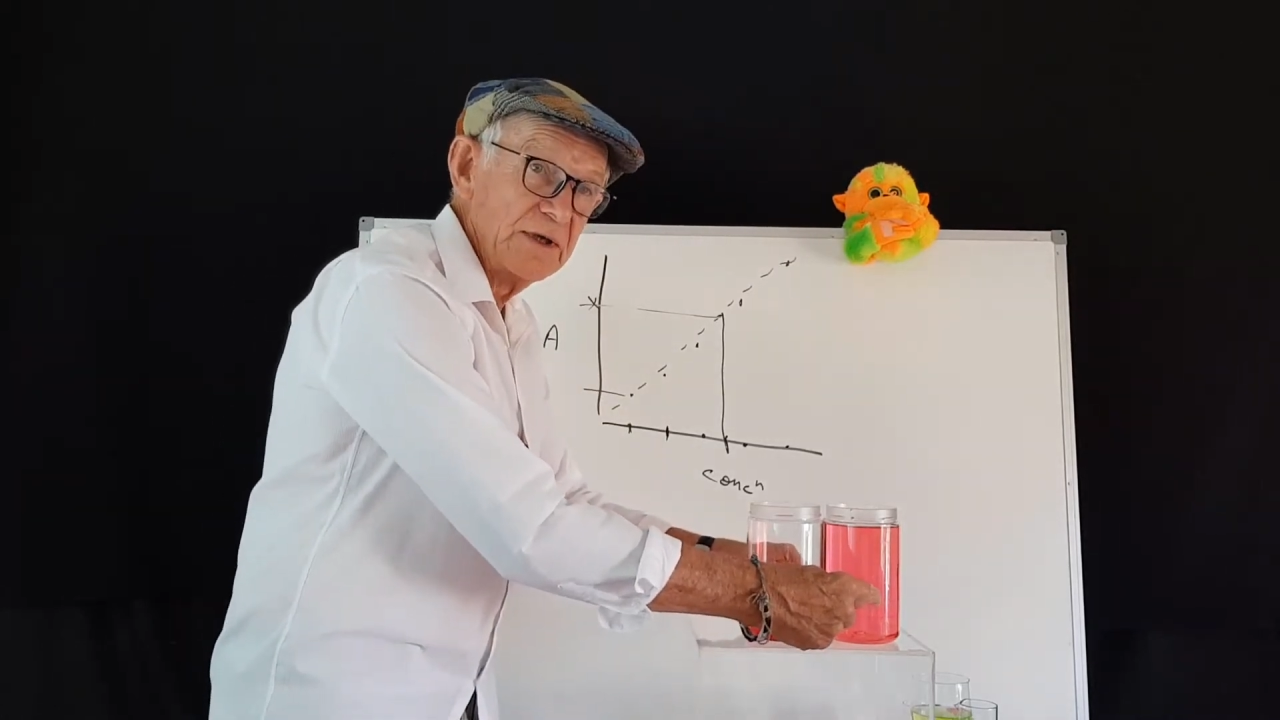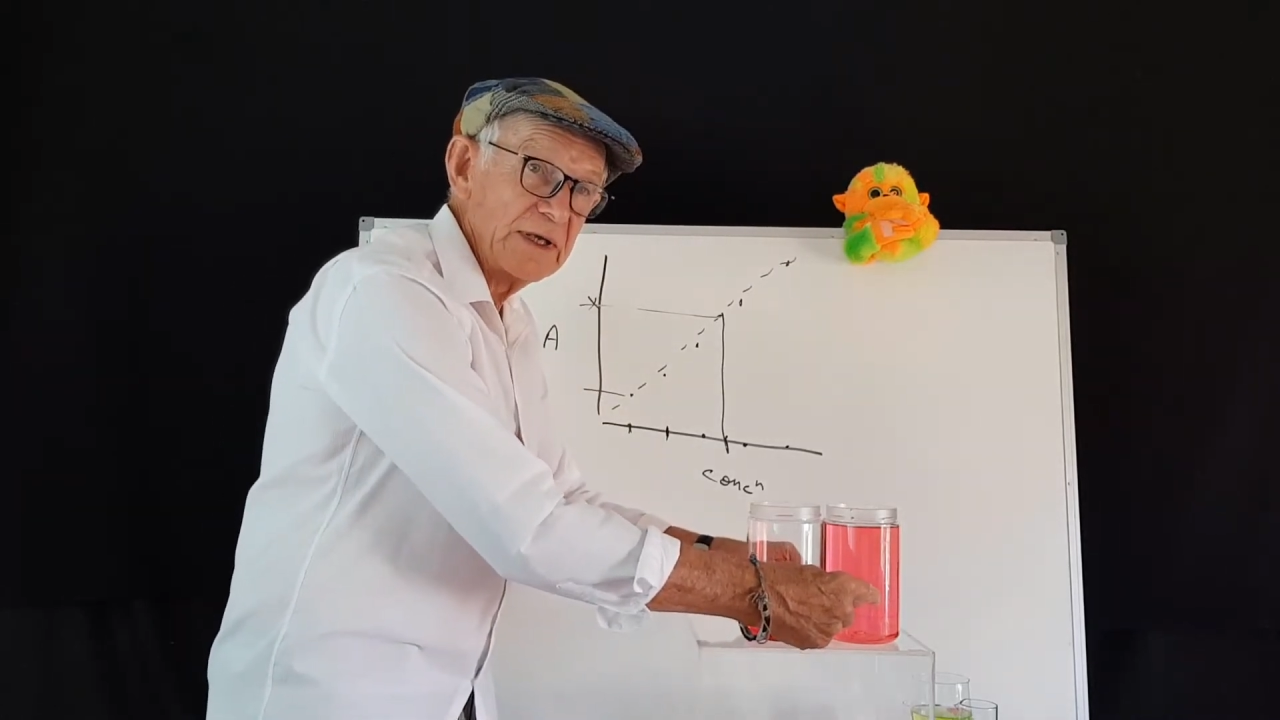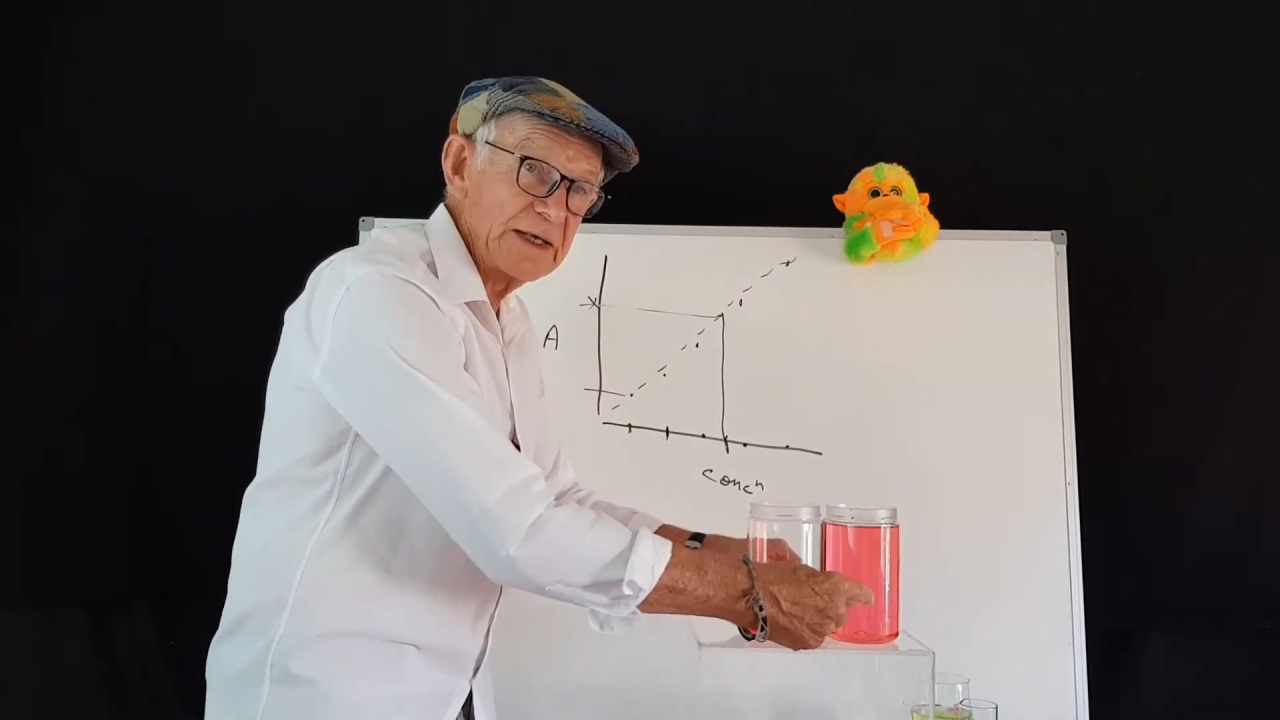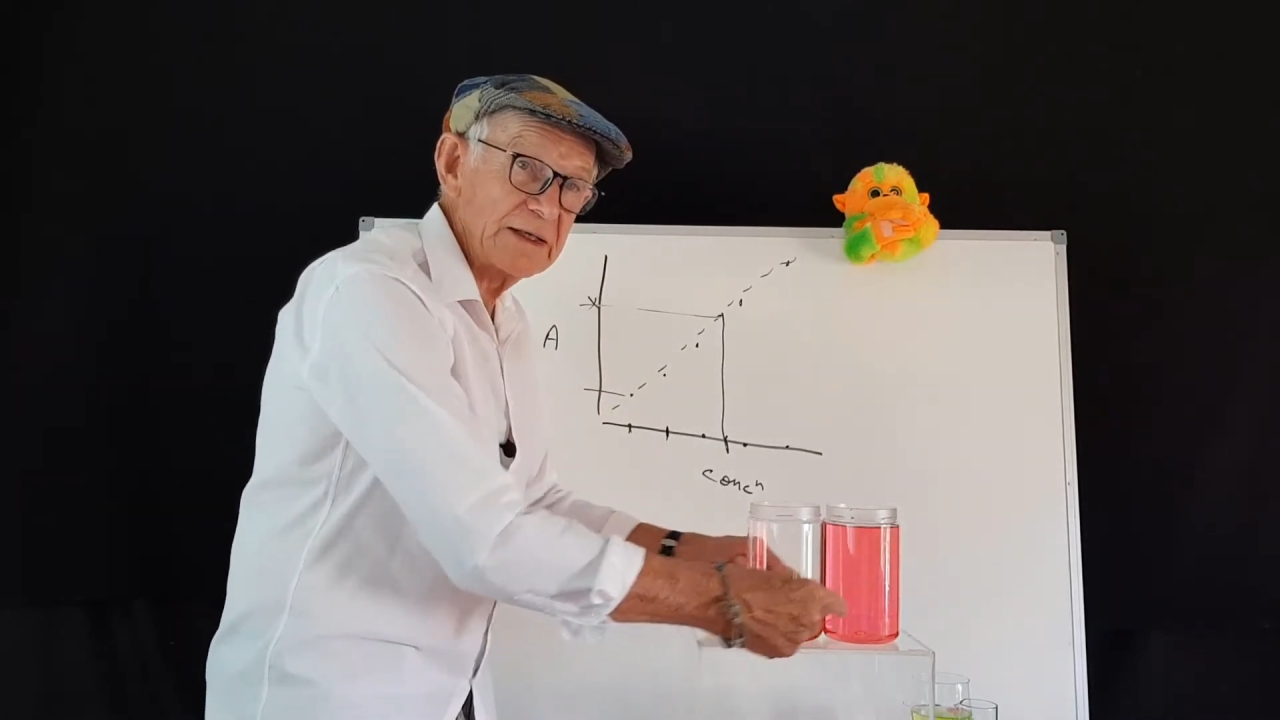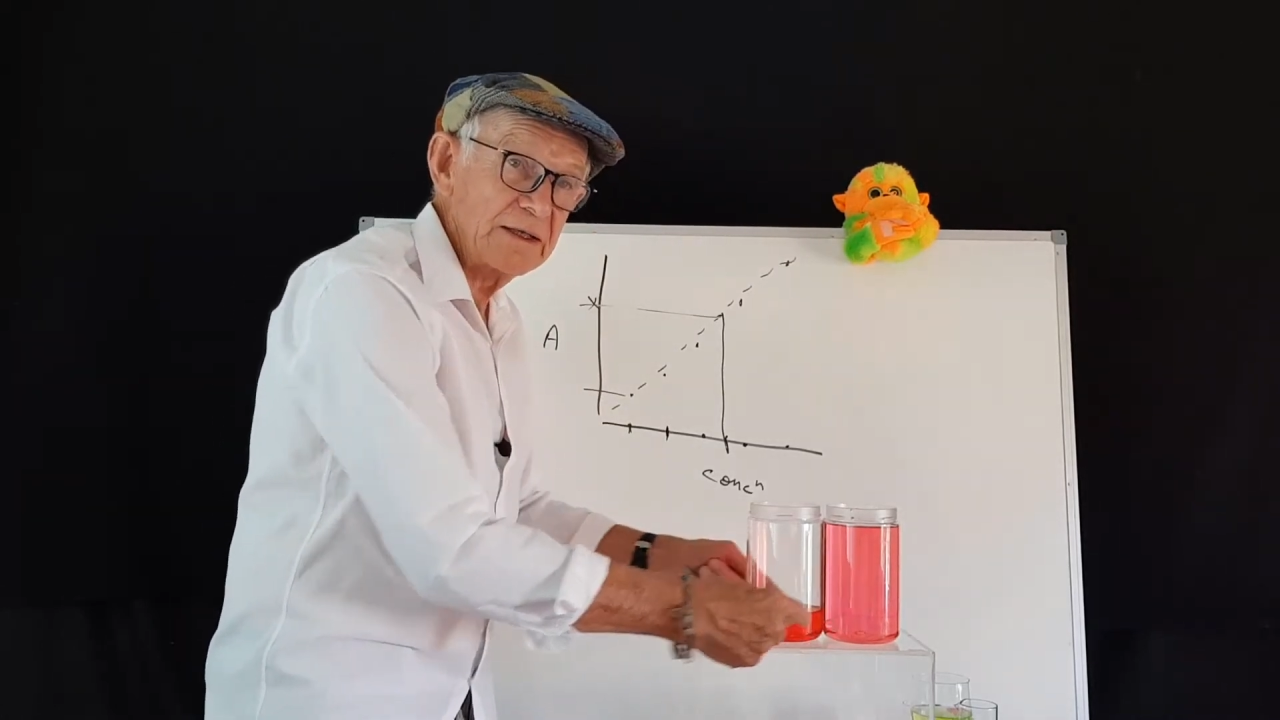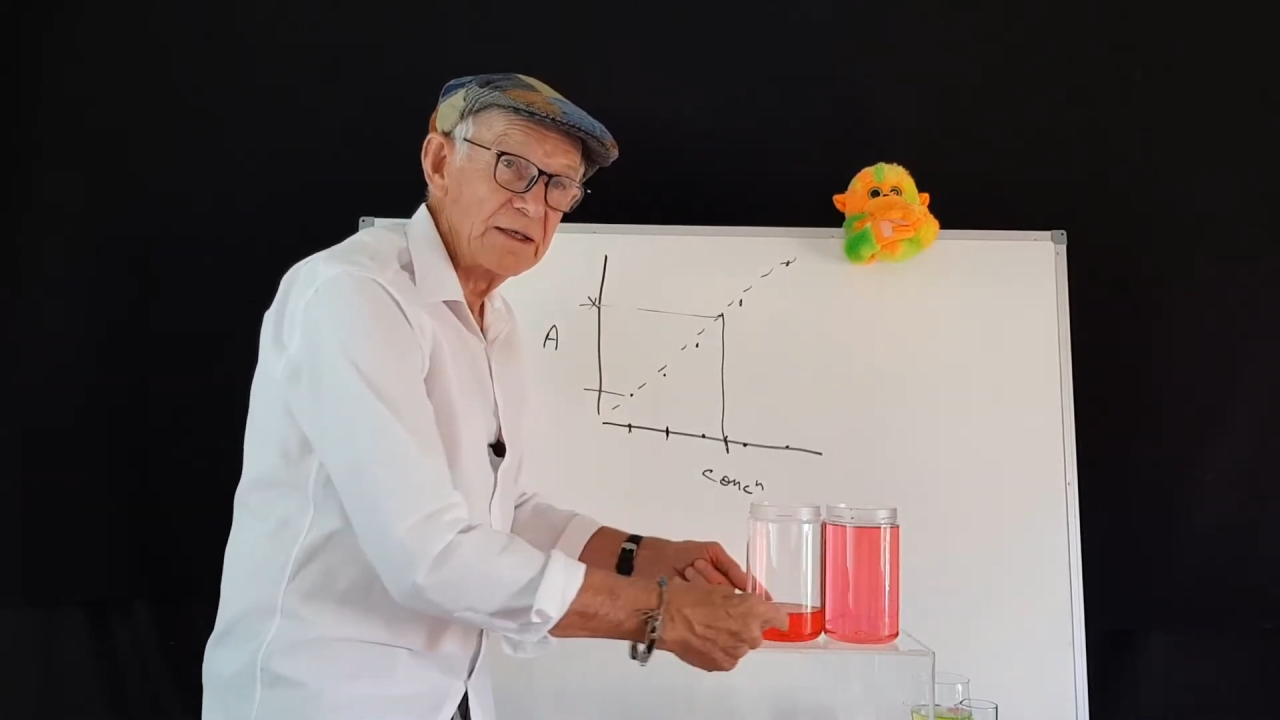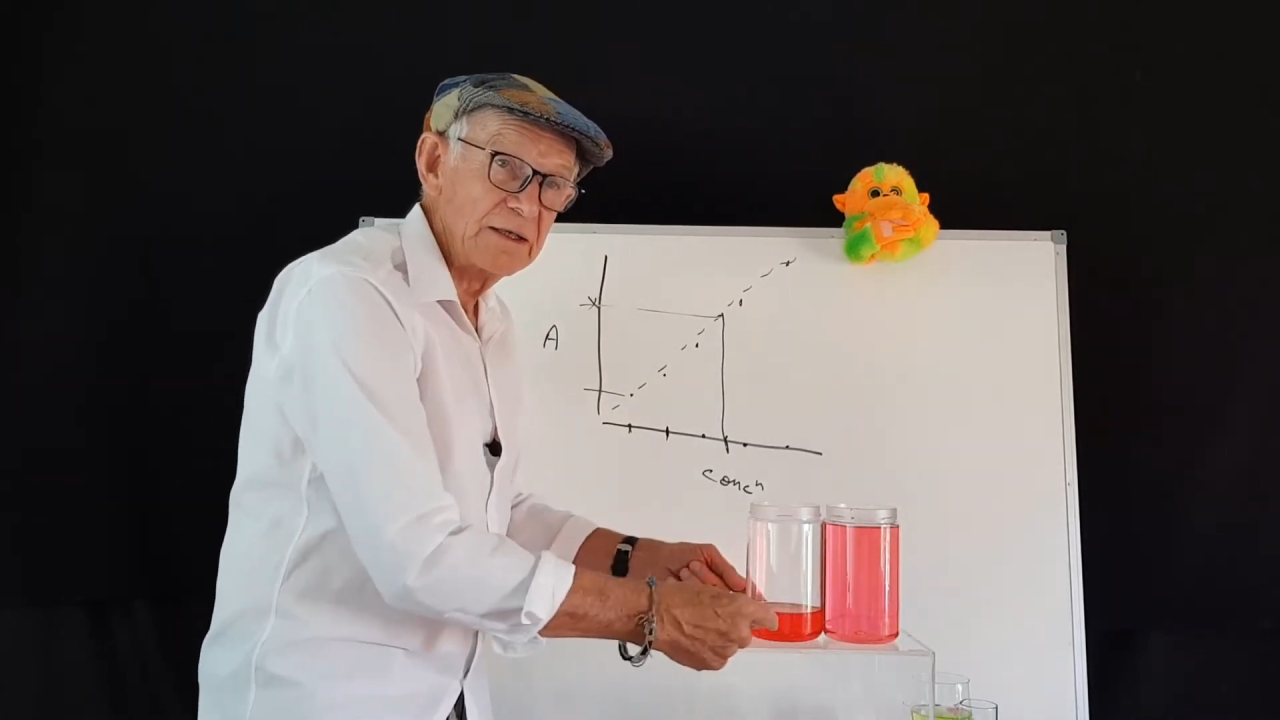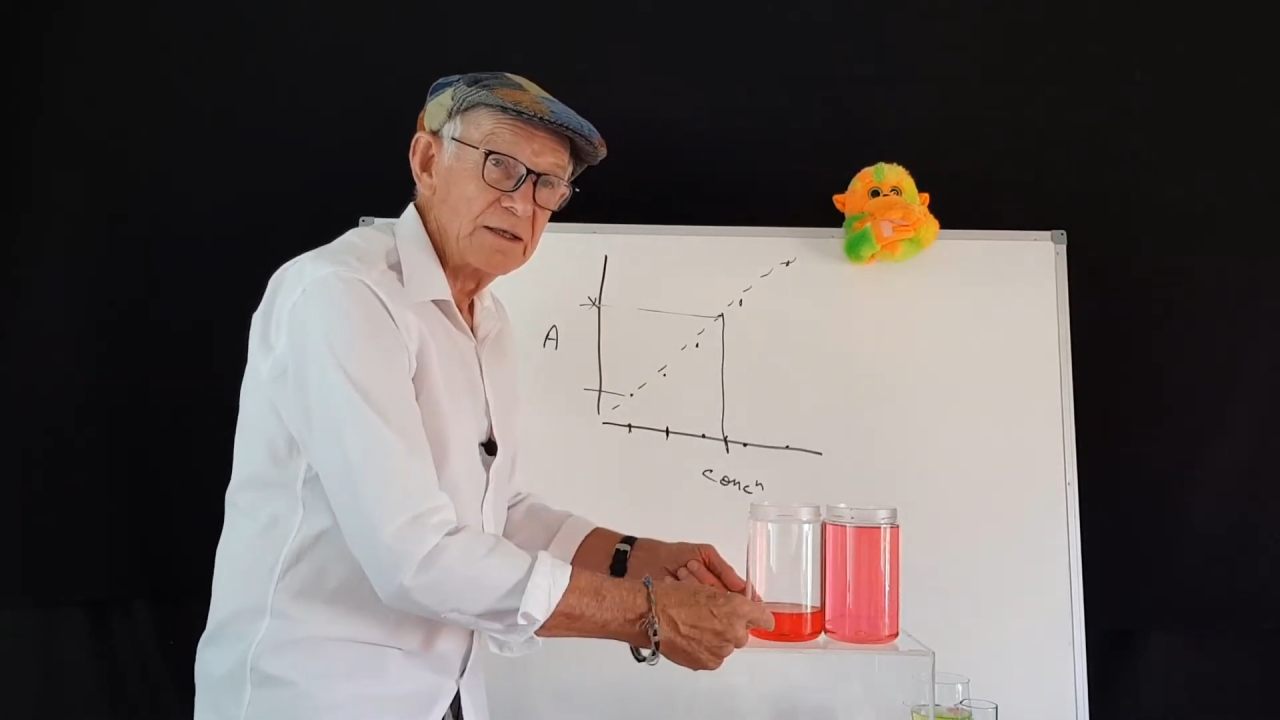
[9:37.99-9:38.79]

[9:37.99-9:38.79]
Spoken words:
here